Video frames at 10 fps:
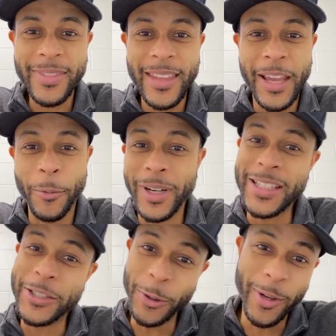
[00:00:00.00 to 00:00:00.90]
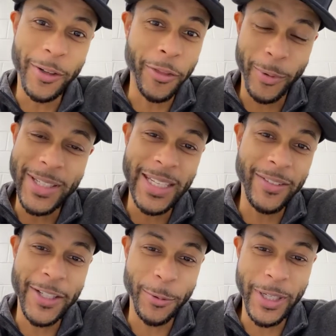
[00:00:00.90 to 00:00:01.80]
and what he's doing on 3
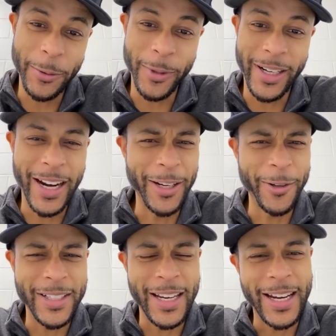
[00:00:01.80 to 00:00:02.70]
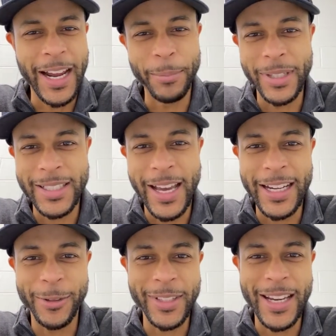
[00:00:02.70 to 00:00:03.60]
7 21. And I noticed that 9 plus 9
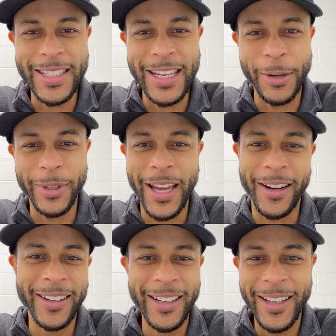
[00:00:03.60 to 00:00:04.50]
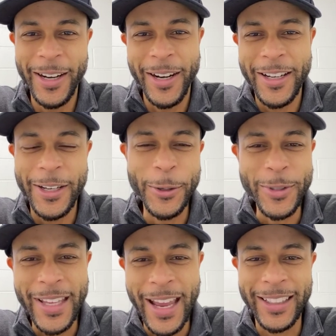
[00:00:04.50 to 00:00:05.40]
equals 18. We kind of
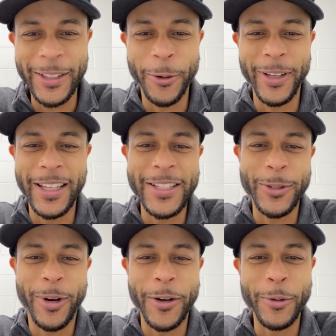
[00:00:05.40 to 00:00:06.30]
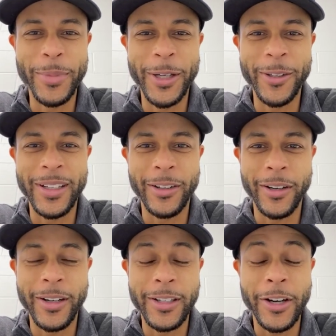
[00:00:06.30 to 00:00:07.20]
use that going into our new building
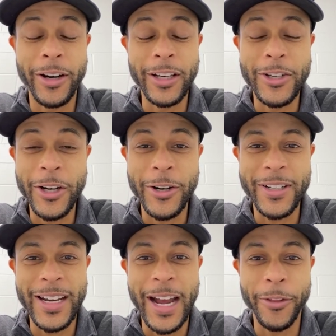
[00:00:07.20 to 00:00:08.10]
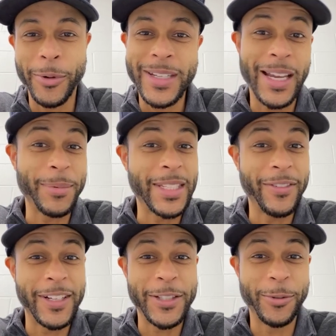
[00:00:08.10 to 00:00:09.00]
or starting the church. And now 3 times
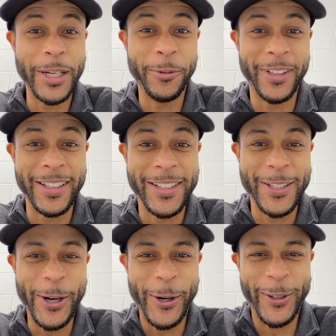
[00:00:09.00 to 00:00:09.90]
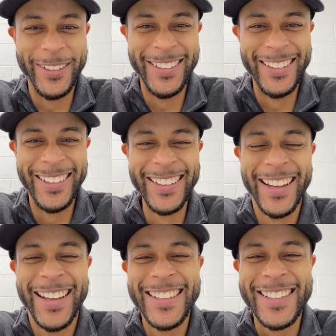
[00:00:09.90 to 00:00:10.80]
7 is 21. So,
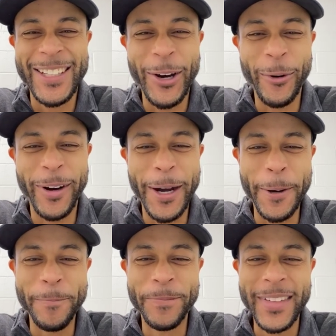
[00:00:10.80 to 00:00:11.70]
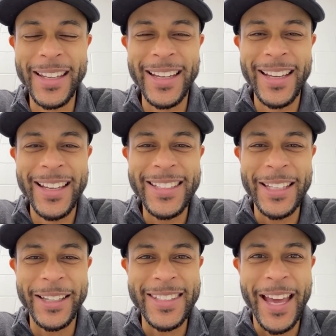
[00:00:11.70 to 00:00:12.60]
so, um, so
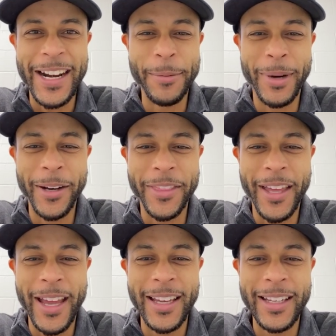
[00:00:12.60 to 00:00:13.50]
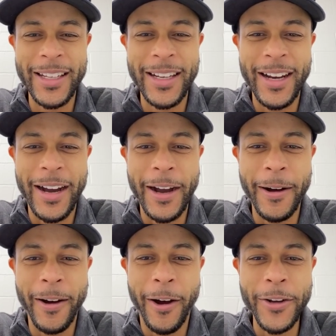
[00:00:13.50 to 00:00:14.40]
excited about that.
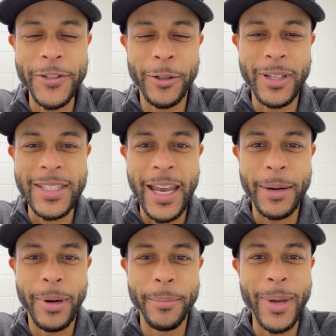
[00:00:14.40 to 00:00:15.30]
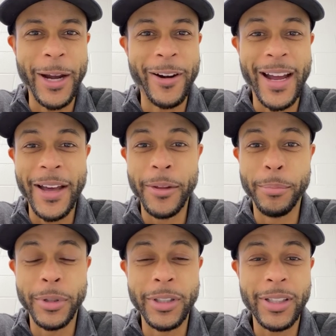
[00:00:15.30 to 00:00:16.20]
Uh, also excited about Bayer Now, the
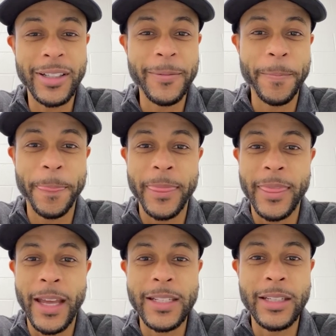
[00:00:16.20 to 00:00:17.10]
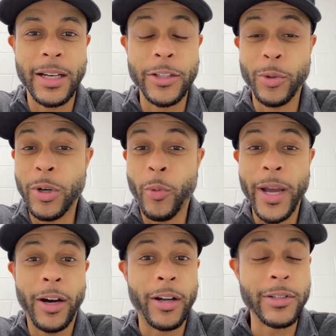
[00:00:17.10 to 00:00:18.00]
book that's uh, doing
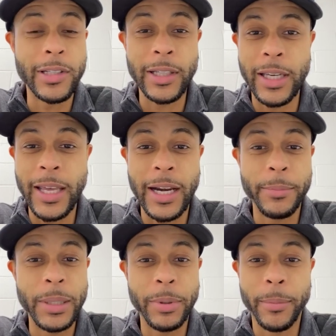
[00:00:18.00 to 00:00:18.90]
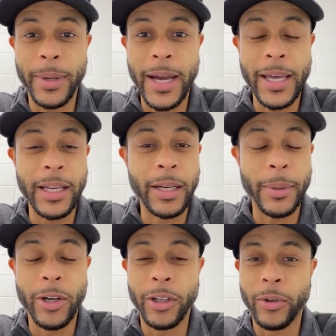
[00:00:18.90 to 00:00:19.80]
well. I just looking at it, people are buying it, and I'm
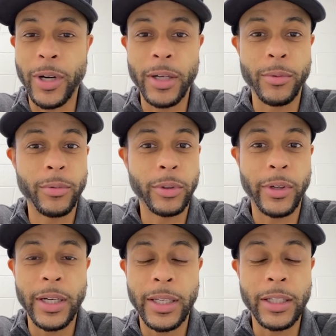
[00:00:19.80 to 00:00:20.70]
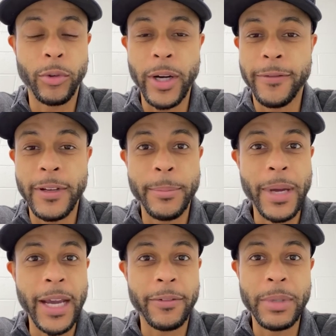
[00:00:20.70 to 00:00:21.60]
hearing great, great, getting great
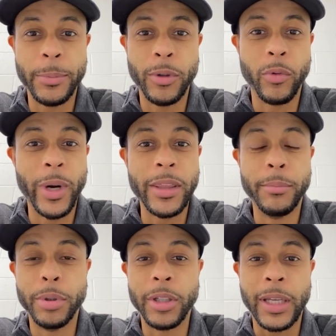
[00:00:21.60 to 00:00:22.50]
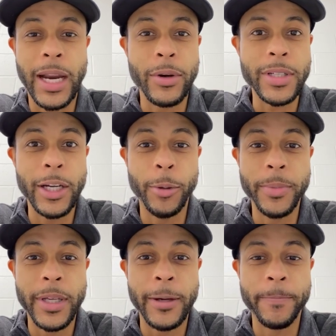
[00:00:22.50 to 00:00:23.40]
feedback from people who've read the book and how it's helped
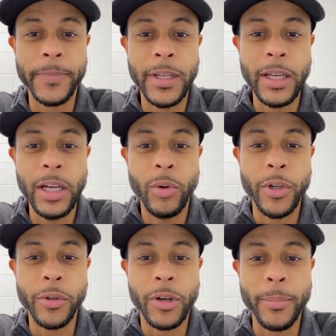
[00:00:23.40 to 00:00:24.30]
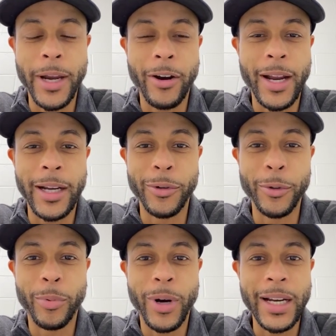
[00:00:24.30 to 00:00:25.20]
them. We're doing a Bay or Not
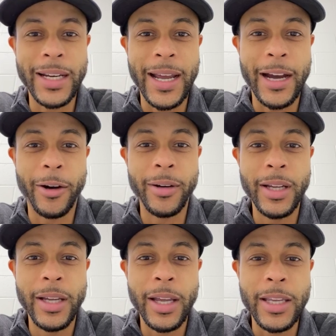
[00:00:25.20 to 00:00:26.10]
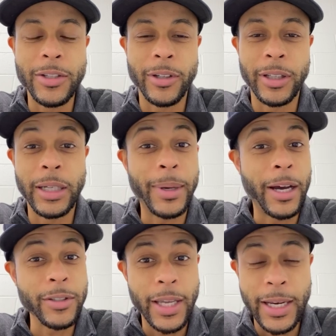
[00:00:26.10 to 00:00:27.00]
group right now. It's on
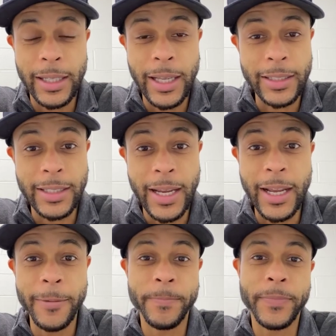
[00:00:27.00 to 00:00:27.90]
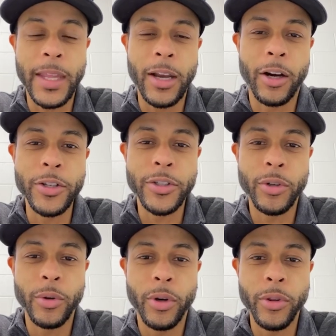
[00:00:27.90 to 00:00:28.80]
Clubhouse, at eight o'clock tonight, and
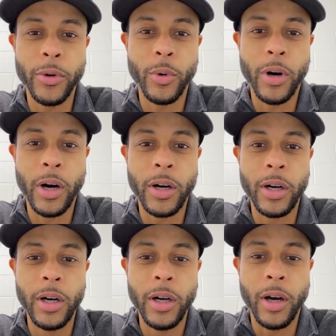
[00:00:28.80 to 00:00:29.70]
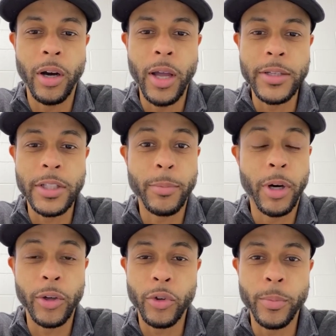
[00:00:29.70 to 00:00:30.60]
also through our uh, as a
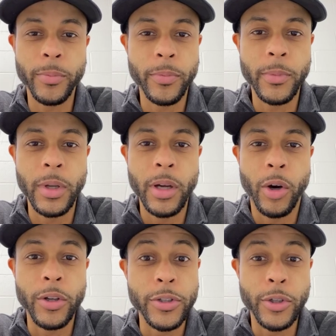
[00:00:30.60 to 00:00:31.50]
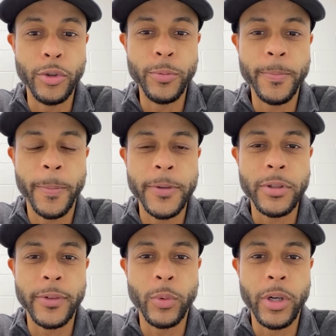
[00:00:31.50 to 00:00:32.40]
small group on Zoom.
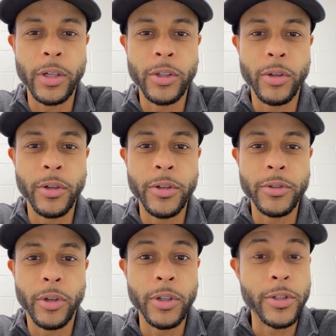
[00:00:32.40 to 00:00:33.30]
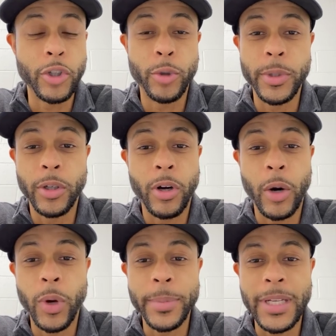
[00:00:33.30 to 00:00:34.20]
So if you want to do it on on Zoom, you can go to our
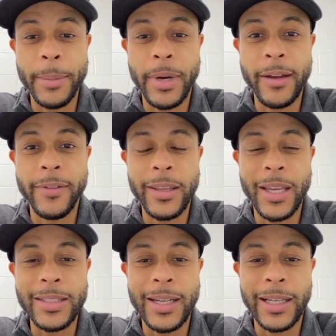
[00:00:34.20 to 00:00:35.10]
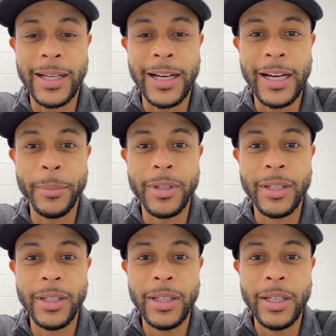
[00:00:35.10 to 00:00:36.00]
website myfaithx.com and
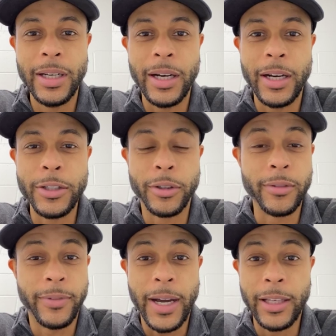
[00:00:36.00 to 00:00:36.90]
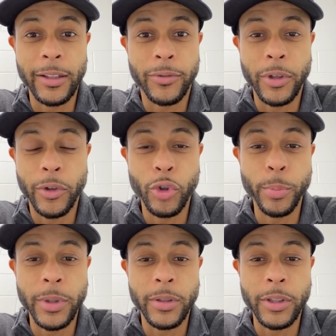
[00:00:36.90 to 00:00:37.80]
uh, you can find look for a
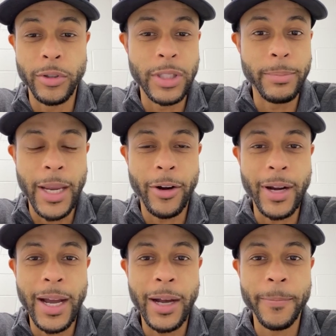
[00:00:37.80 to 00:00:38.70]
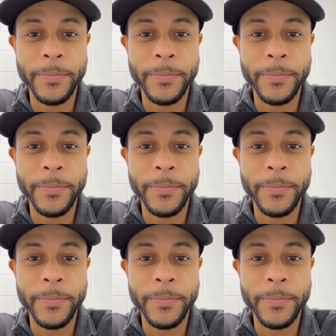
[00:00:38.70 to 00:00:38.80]
group and you'll see Bay or Not.